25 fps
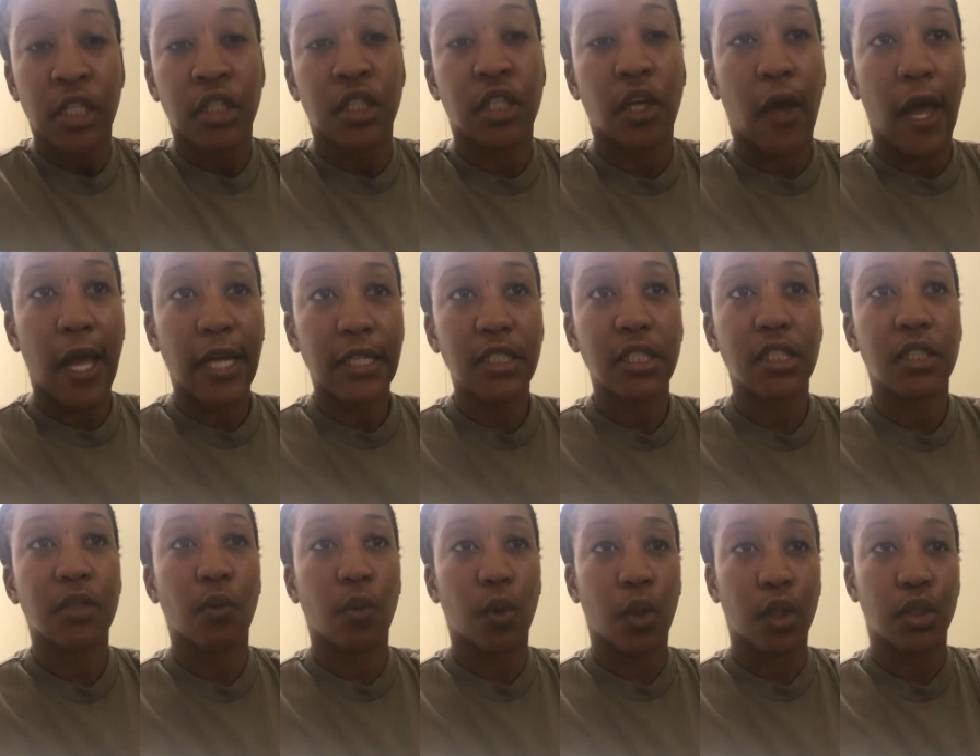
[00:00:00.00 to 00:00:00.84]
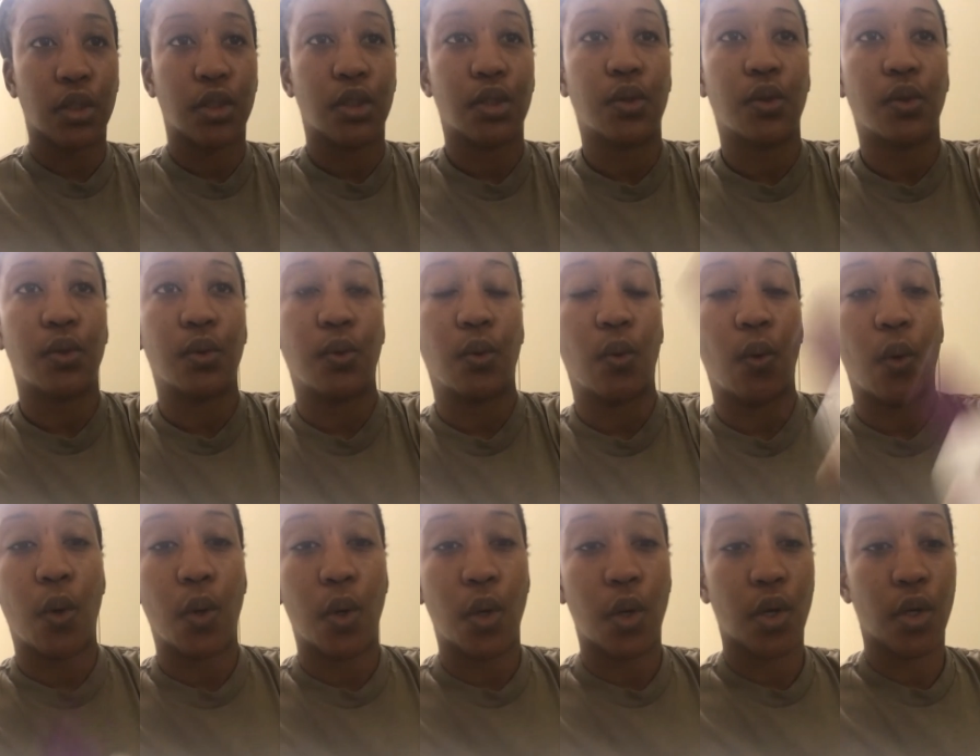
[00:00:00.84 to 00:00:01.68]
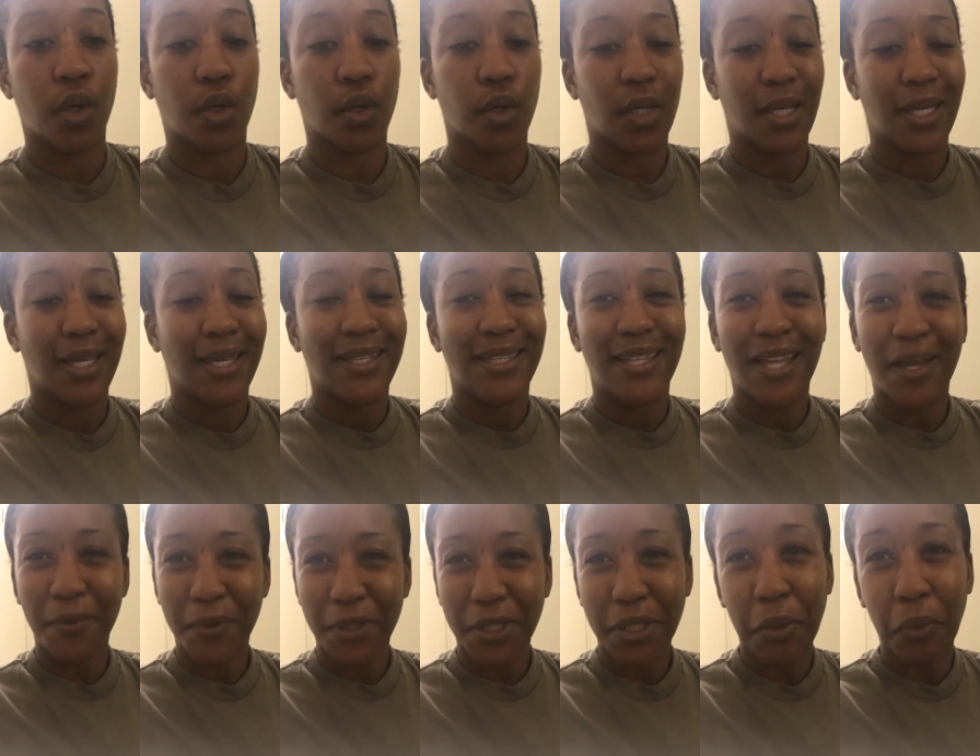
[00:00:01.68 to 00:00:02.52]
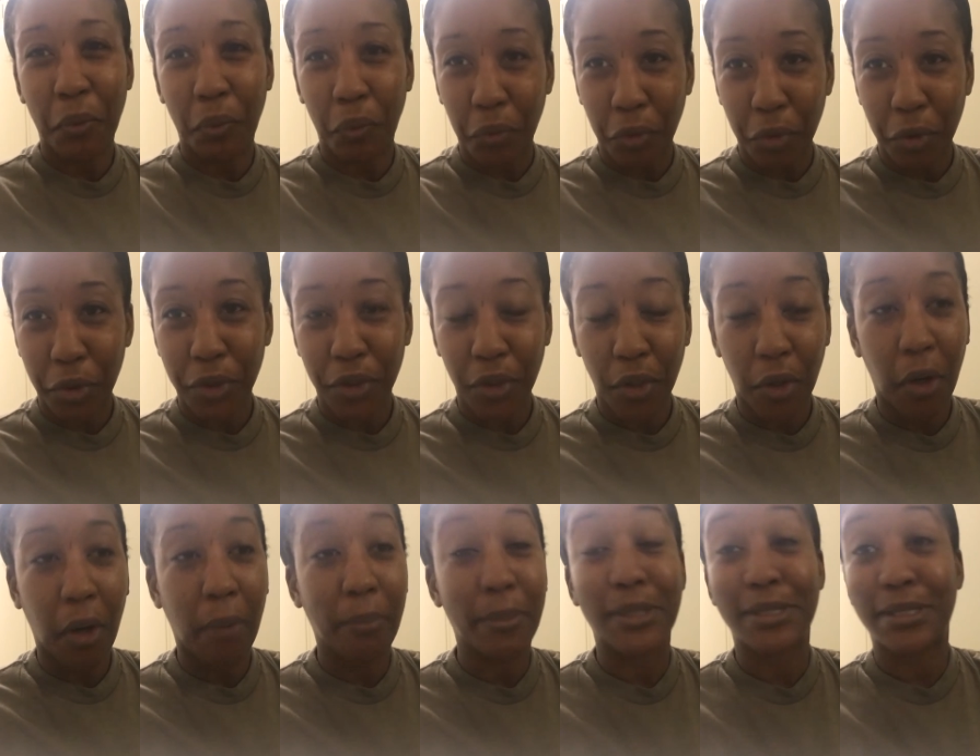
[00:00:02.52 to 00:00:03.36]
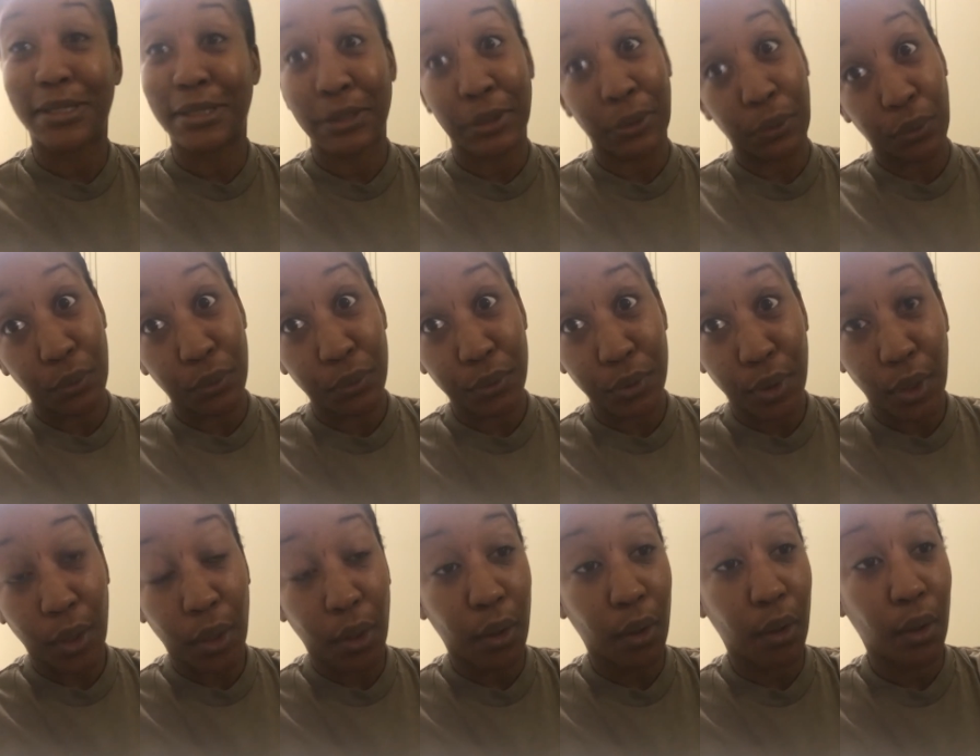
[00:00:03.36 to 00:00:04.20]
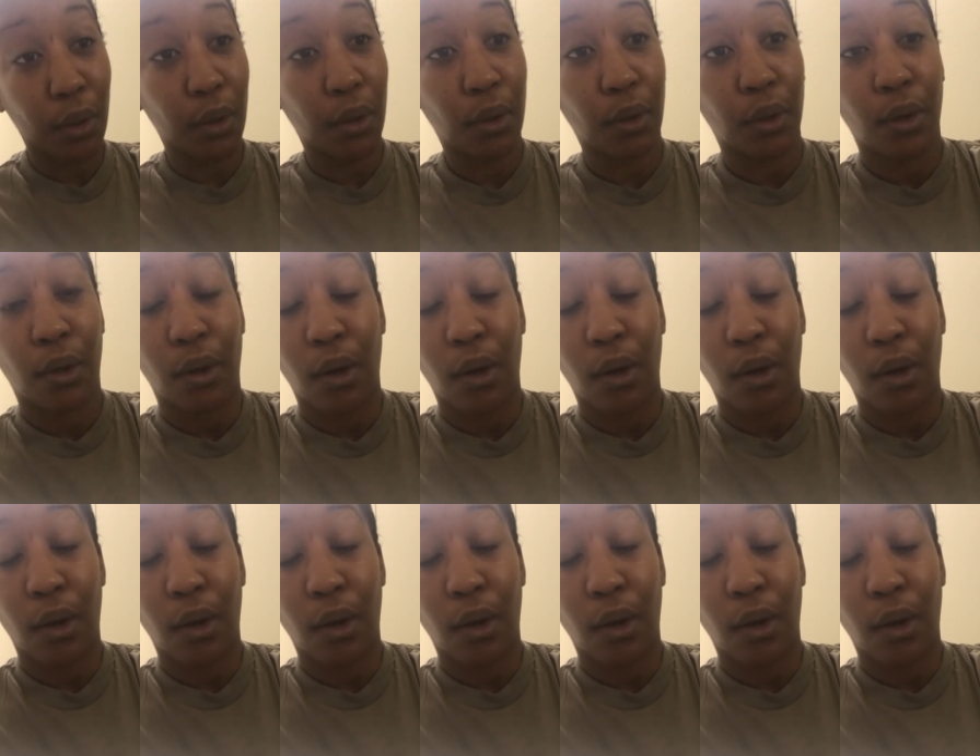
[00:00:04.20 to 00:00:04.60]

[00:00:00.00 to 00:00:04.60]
So I just want to not really warn y'all, but school y'all